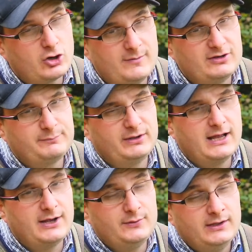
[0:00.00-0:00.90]
comments
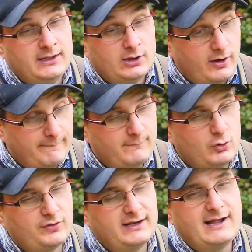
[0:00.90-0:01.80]
below. I'm
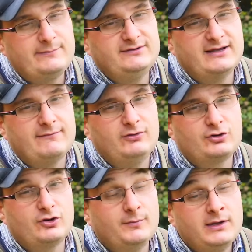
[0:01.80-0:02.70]
more than happy to have a
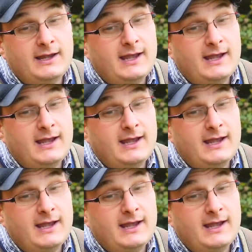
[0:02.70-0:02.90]
look at them.